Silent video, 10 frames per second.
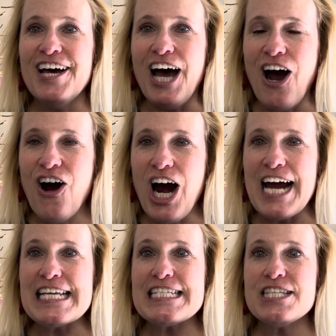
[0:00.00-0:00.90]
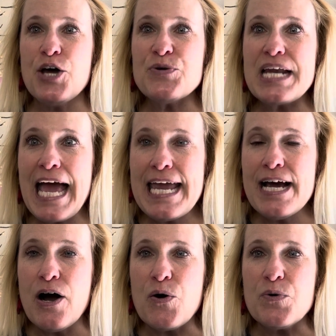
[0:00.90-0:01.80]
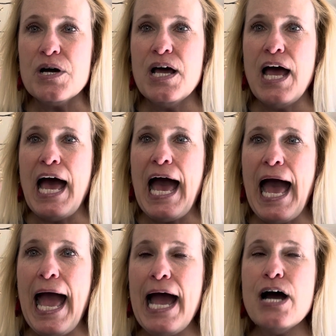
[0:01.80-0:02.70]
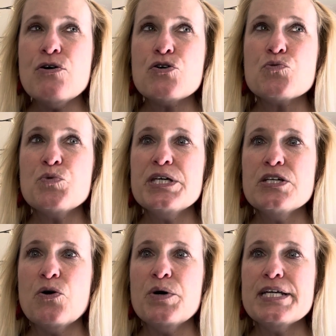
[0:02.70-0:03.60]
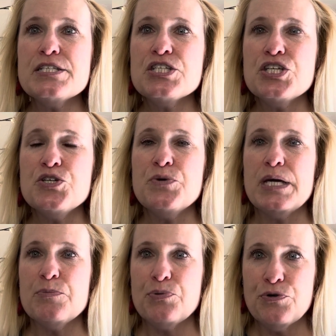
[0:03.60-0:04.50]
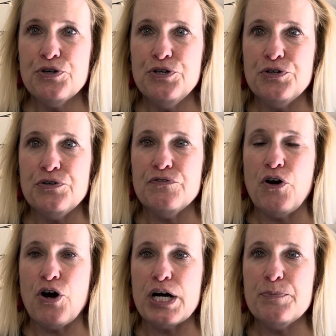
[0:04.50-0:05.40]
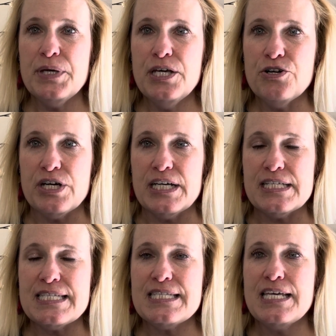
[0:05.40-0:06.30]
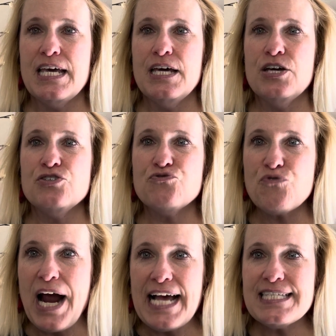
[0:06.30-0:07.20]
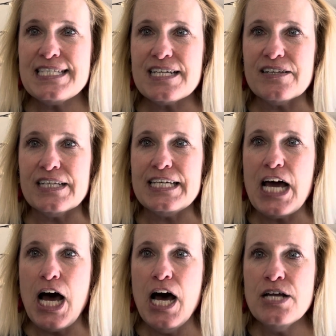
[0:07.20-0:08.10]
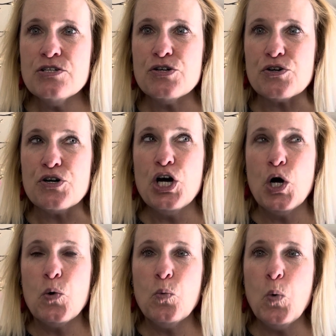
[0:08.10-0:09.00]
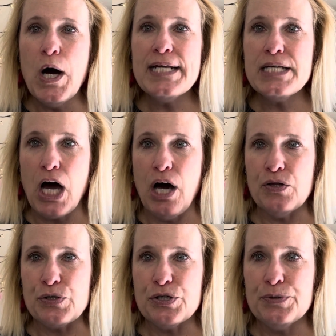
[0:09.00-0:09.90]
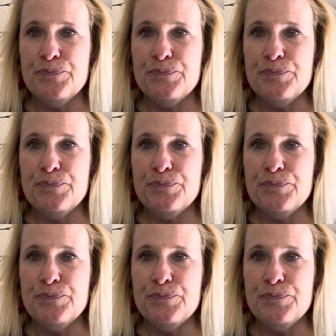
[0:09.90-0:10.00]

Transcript: All right, so now how are we going to improve our appearance drastically under $1?